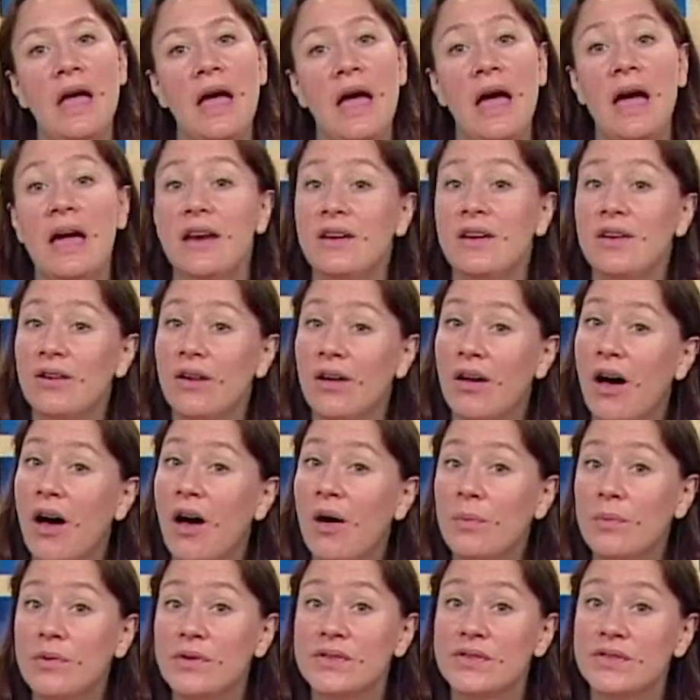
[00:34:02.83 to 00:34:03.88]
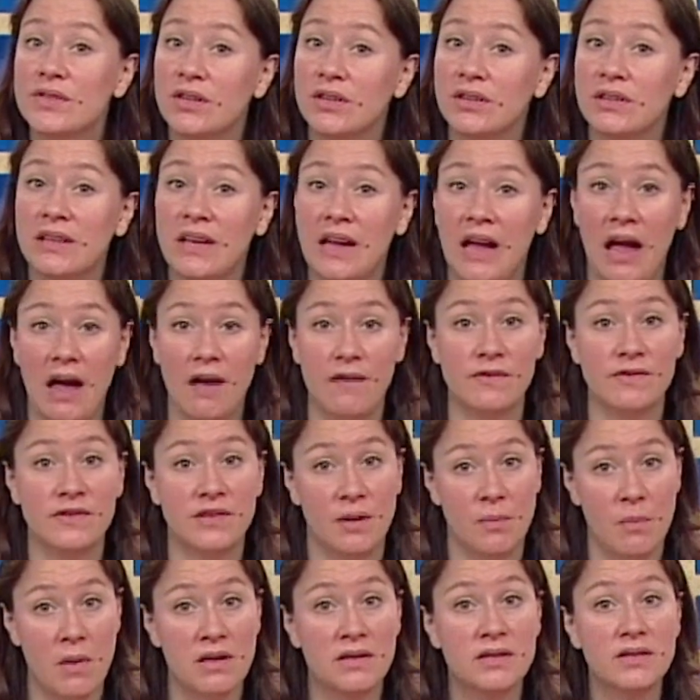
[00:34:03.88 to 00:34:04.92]
And you'll almost certainly have
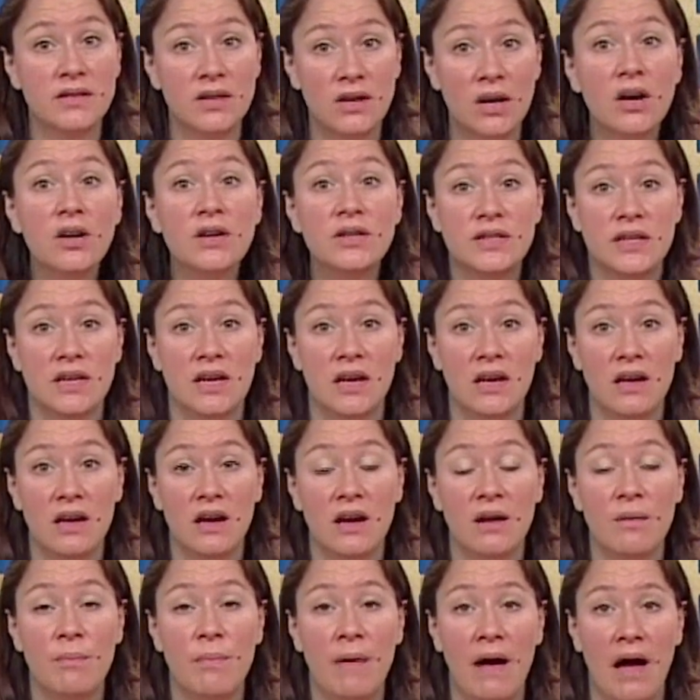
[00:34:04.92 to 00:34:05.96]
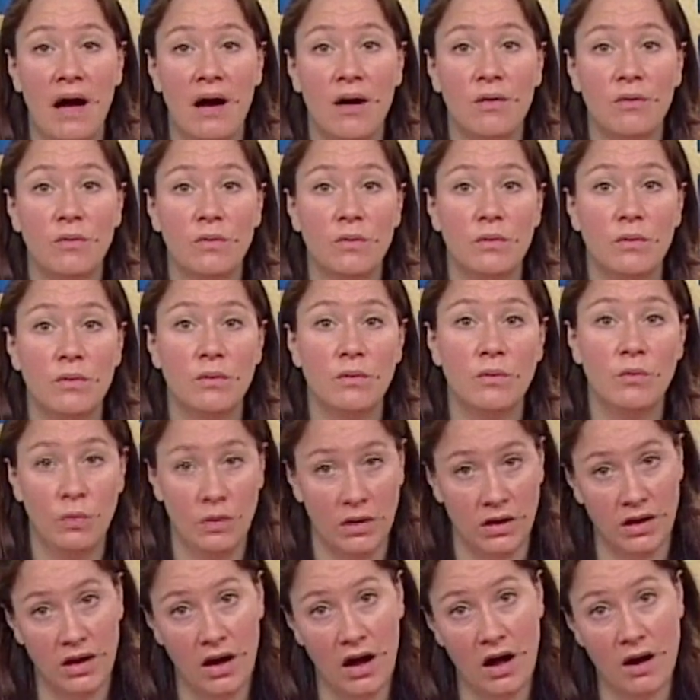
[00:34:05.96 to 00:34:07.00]
some uncertainty about
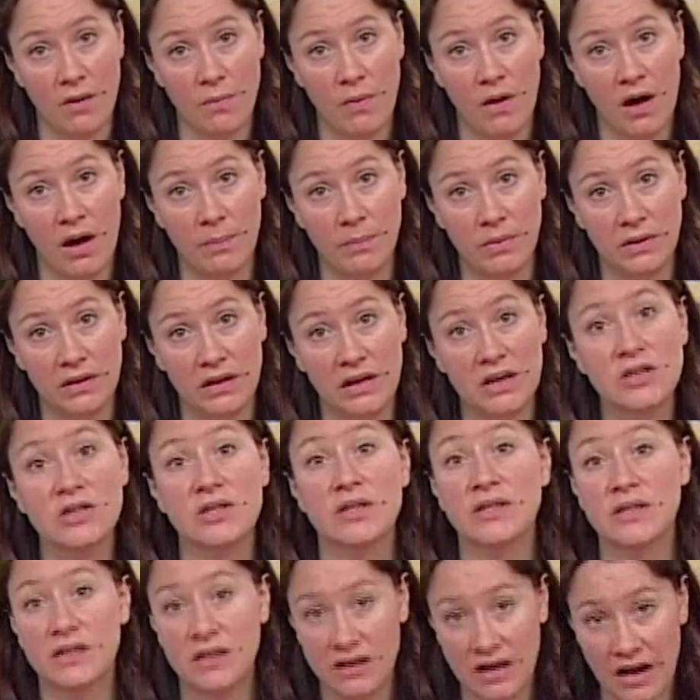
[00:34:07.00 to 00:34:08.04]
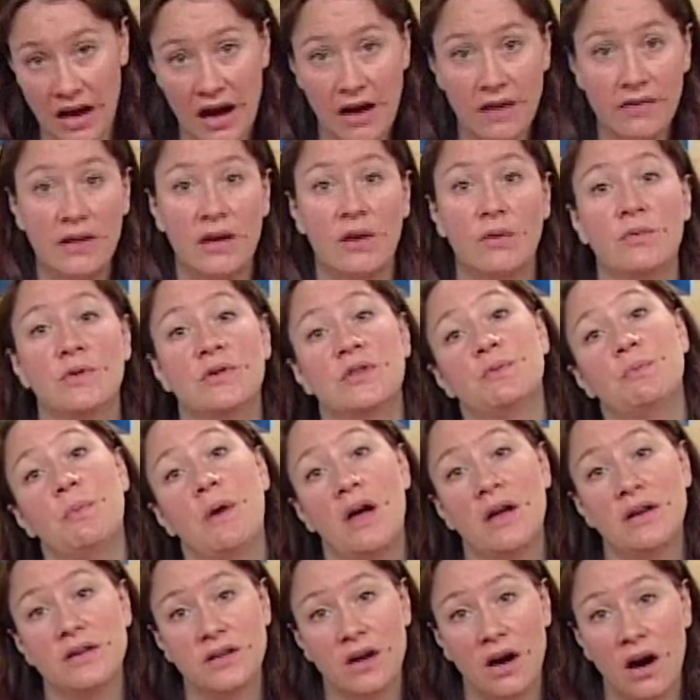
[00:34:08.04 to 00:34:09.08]
woodcock populations and how they'll
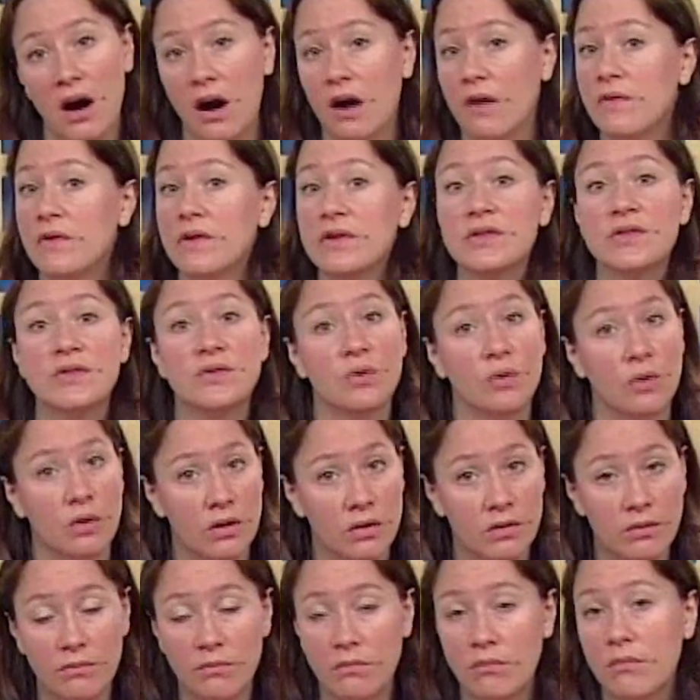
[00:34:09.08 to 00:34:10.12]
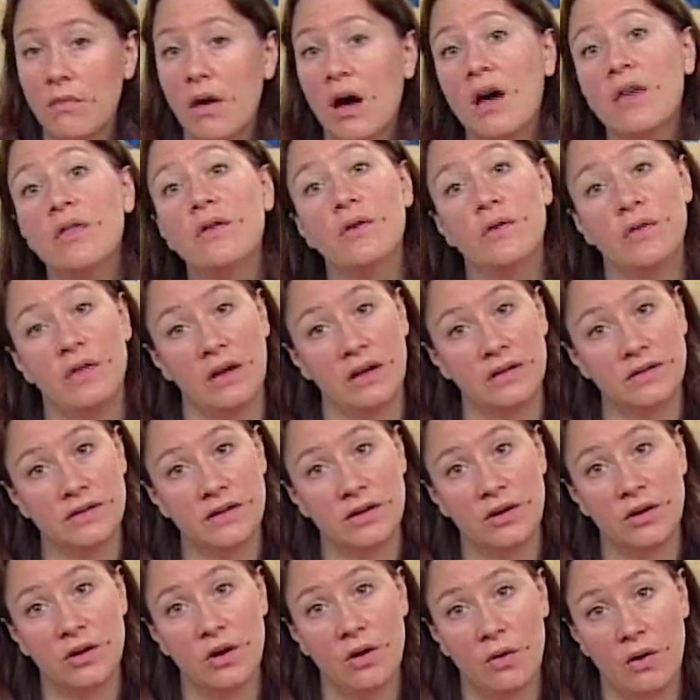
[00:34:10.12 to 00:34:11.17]
respond to harvest or other things
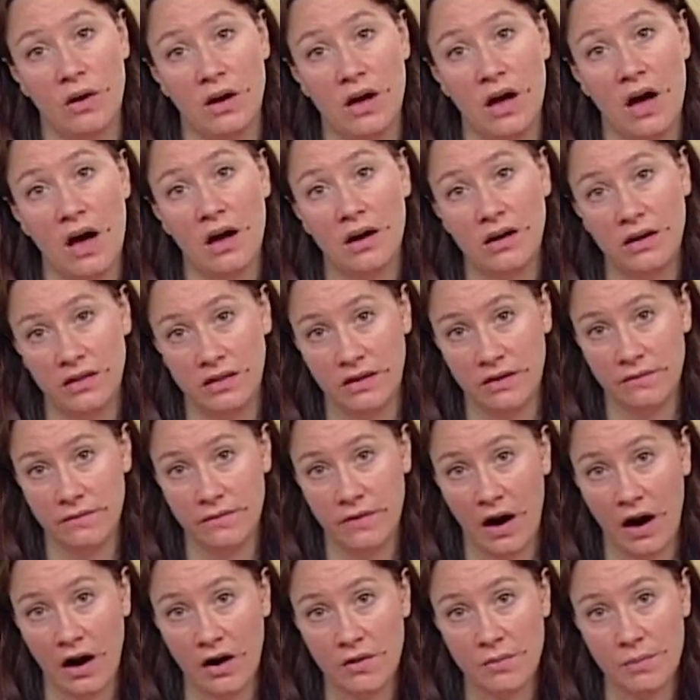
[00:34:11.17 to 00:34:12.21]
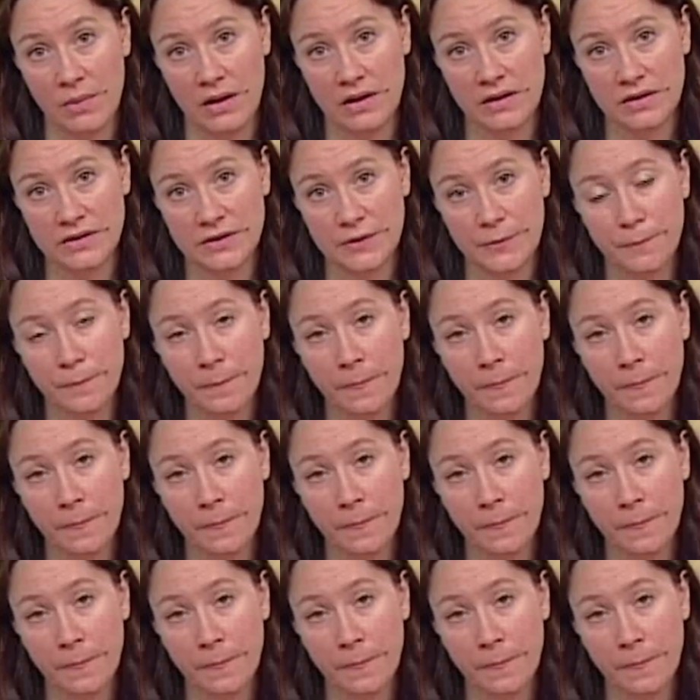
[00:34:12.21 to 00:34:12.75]
that are going on in the environment.